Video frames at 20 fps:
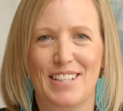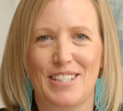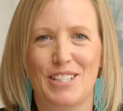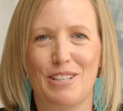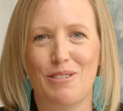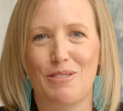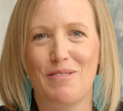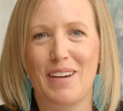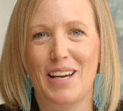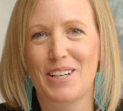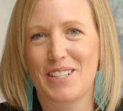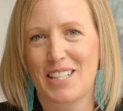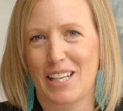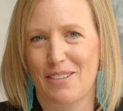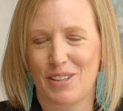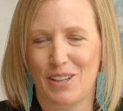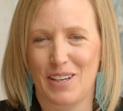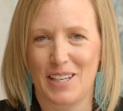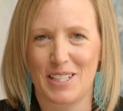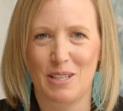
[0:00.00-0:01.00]
So if you find
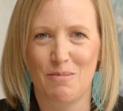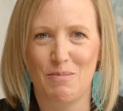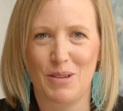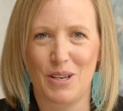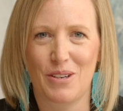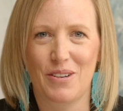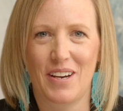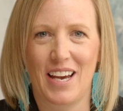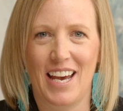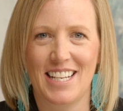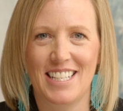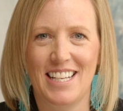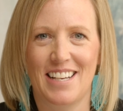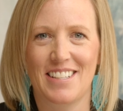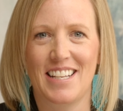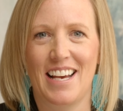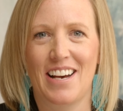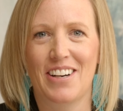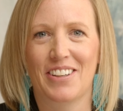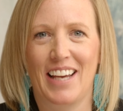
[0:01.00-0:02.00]
yourself in Crested Butte, head
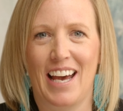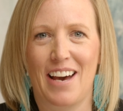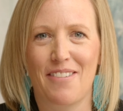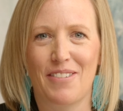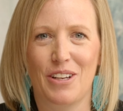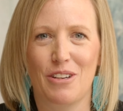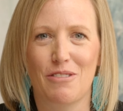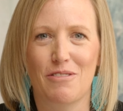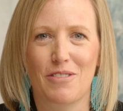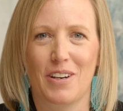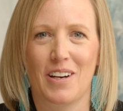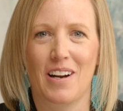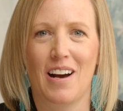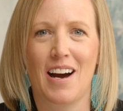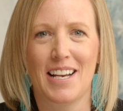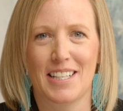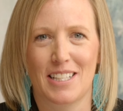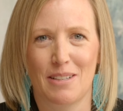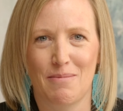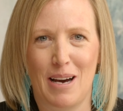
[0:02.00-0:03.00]
down to Elk Avenue for an
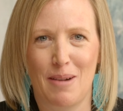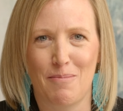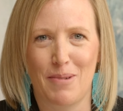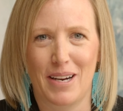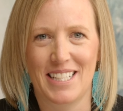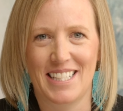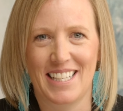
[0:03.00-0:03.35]
awesome après